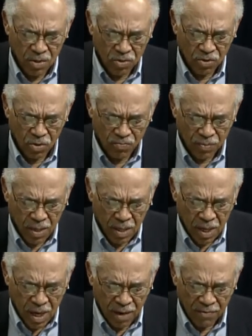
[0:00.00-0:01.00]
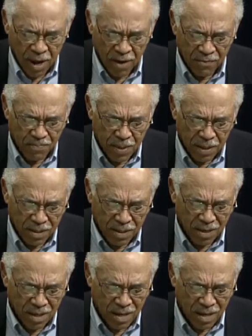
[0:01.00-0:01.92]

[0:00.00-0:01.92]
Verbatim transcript: So I've, I've picked, a,